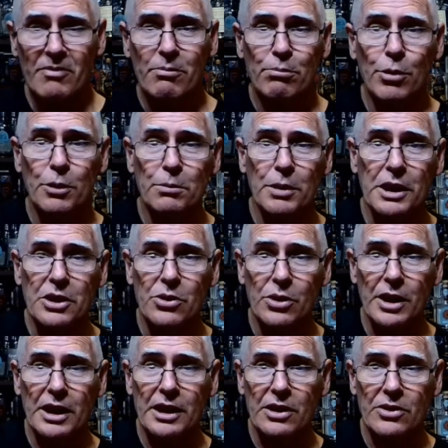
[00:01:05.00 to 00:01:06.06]
Bond Beach
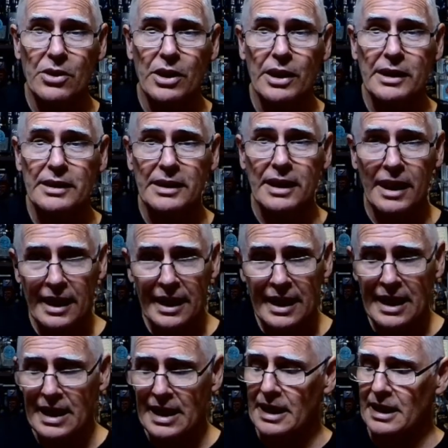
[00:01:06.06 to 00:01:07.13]
Organic Dries
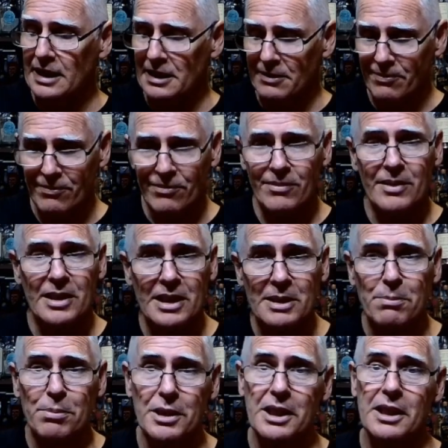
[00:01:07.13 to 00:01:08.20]
in this
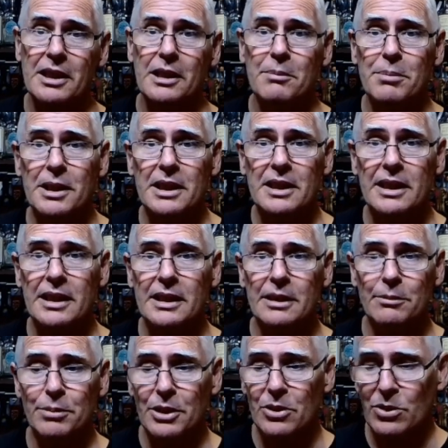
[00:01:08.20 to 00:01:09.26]
particular
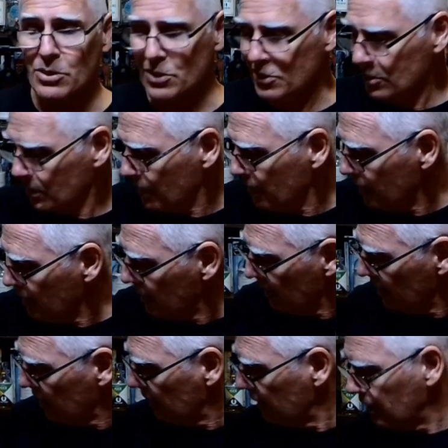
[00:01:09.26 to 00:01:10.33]
Beertail because
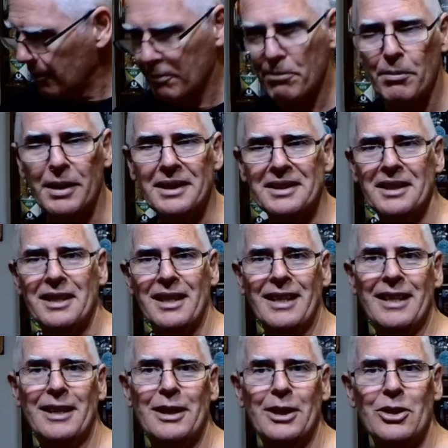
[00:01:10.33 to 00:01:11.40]

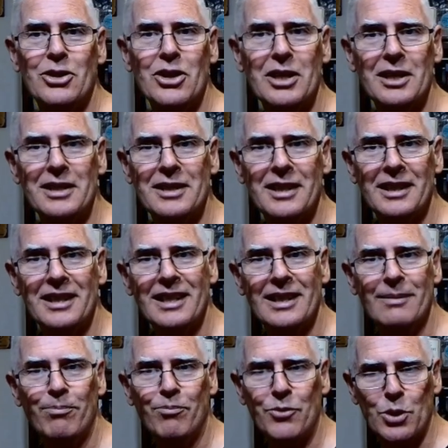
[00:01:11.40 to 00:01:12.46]
basically the gin is going to
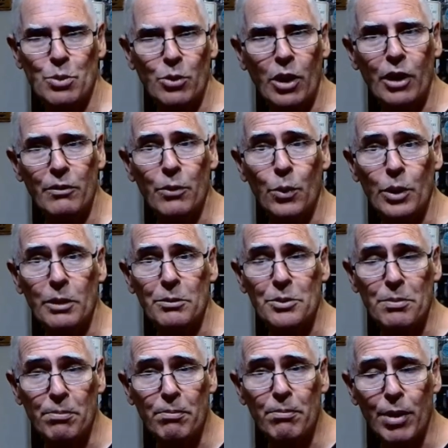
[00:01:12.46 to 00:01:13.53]
get overwhelmed
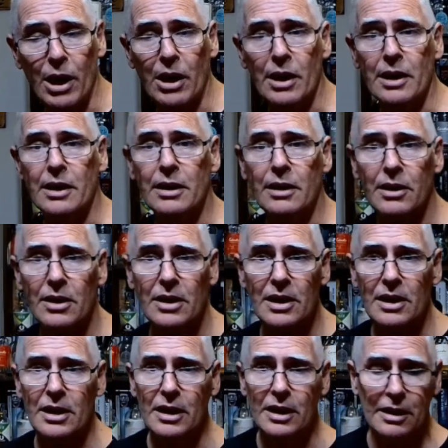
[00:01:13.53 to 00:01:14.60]
by
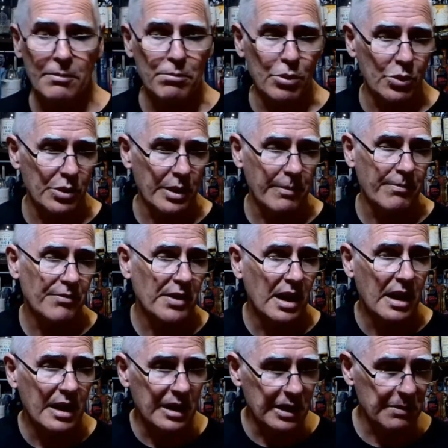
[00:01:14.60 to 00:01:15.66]
the porter.
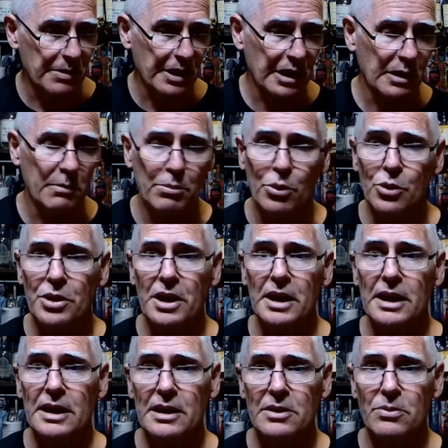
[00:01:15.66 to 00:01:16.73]
This particular porter
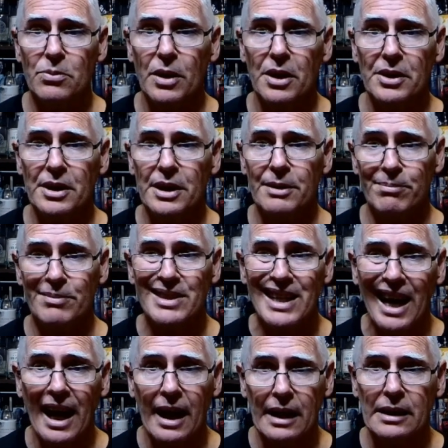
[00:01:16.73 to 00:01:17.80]
is rather
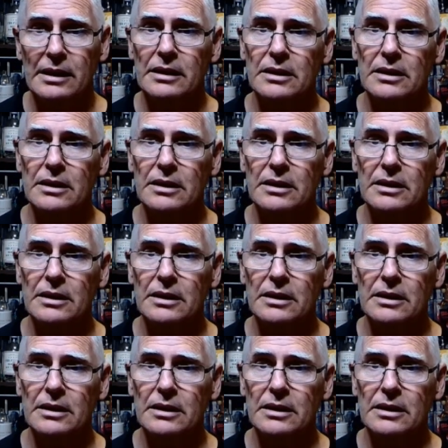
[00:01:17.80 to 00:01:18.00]
dark.